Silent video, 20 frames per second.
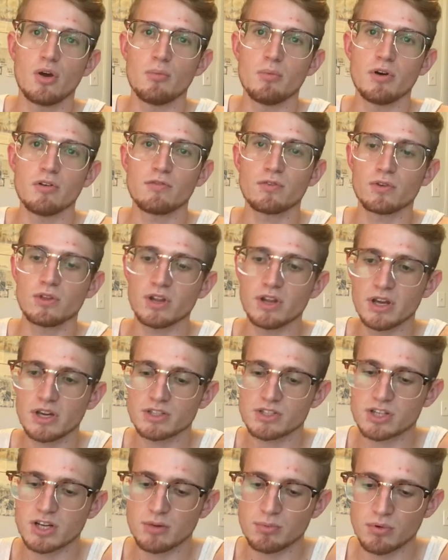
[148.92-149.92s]
But for the
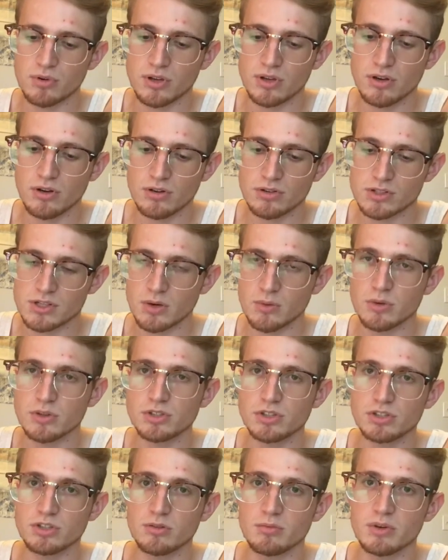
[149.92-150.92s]
next couple years, I
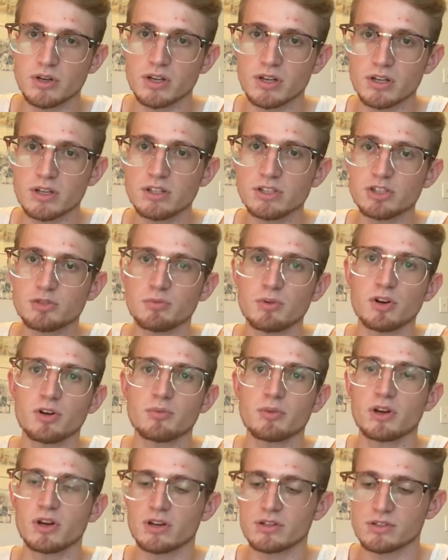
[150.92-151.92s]
want you to be in Lynchburg
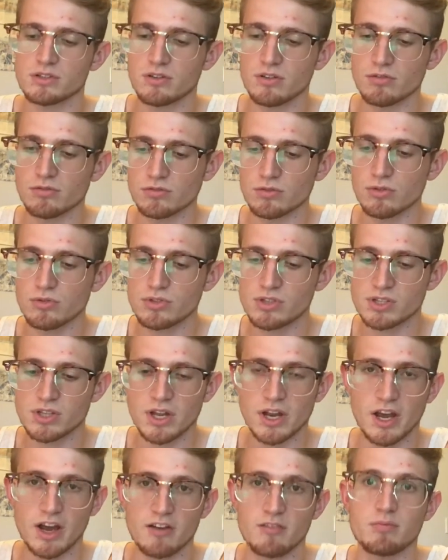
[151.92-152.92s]
because of the roots
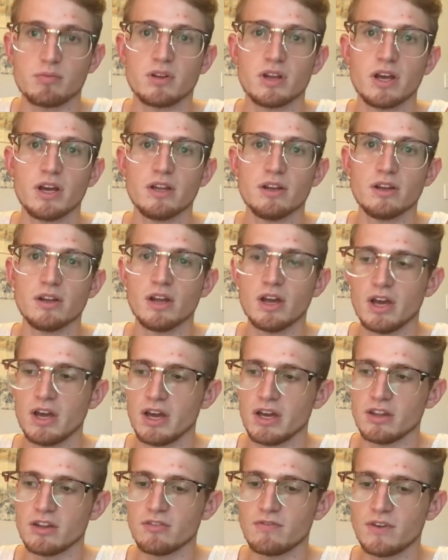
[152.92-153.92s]
that I've planted
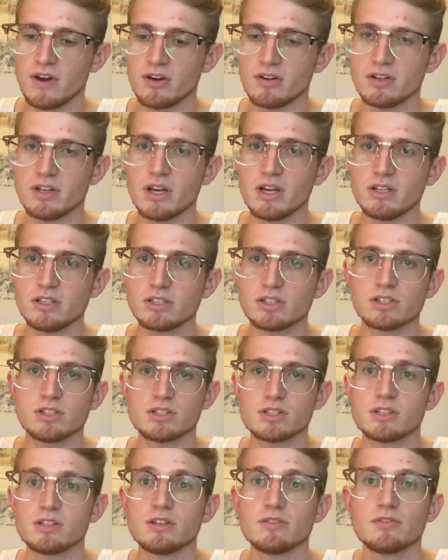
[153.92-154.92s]
and the
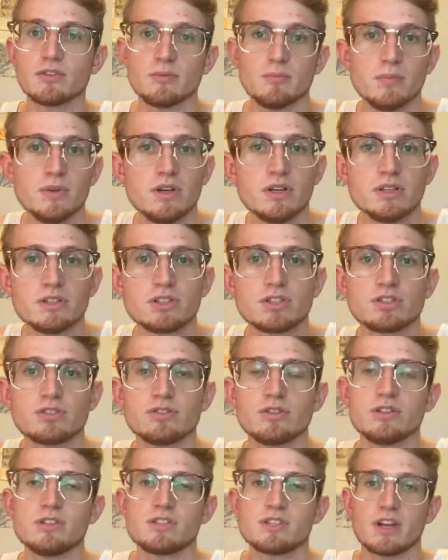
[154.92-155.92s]
foundations and different
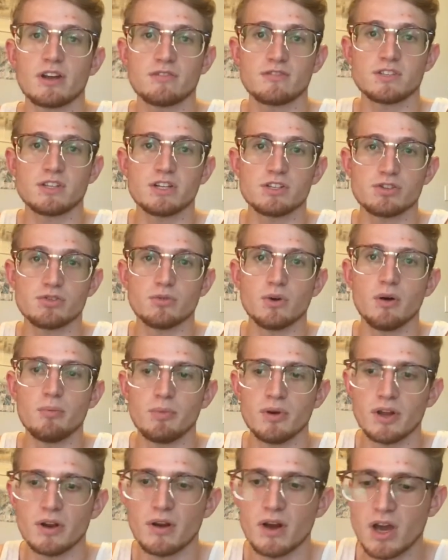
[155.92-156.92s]
ministries that I've set you
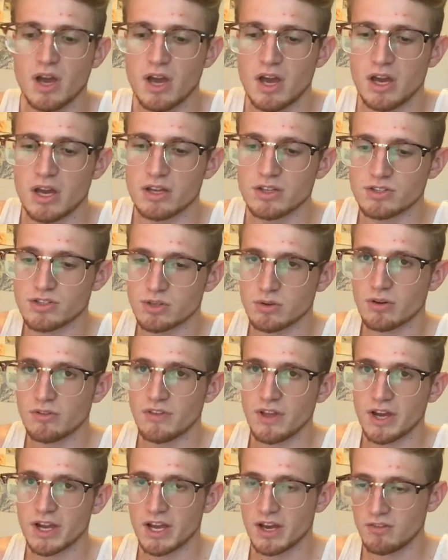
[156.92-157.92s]
up in. And so, with
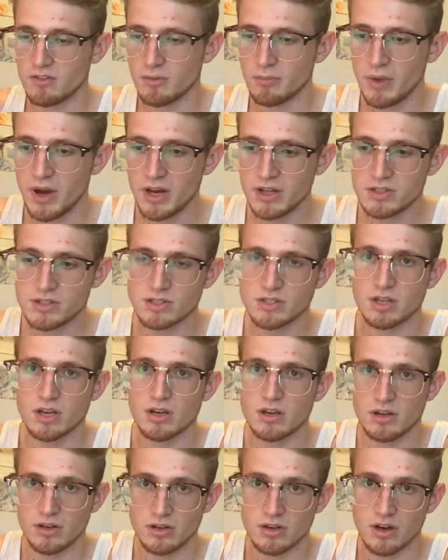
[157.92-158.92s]
that kind of a
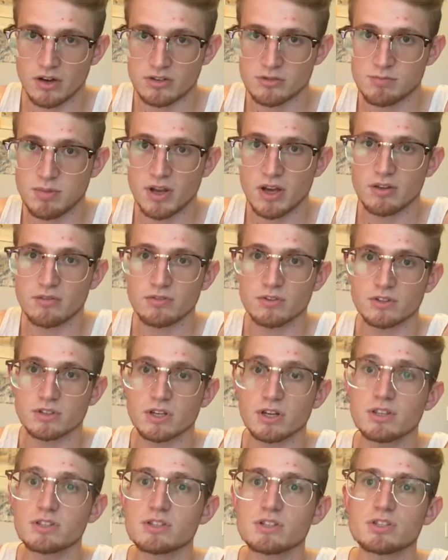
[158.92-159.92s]
mindset, you know, I was applying for
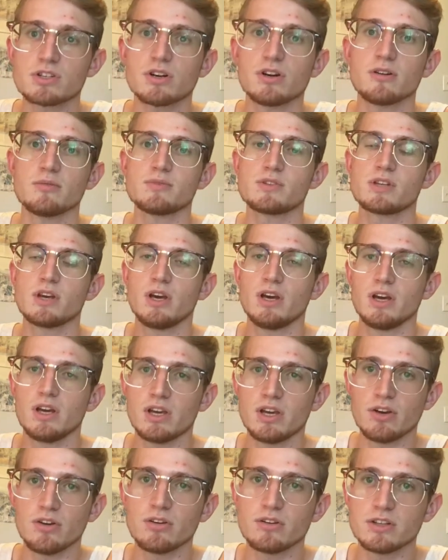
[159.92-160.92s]
tons of jobs
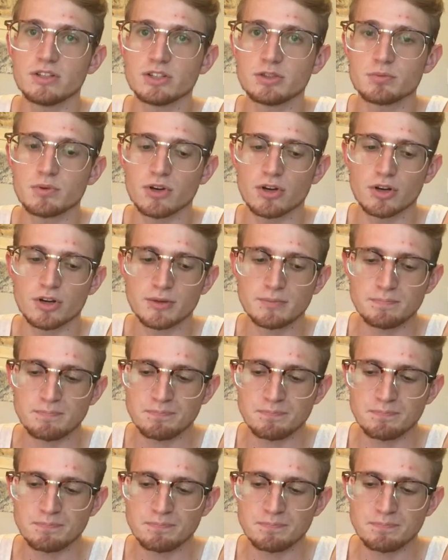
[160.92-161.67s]
here in Lynchburg.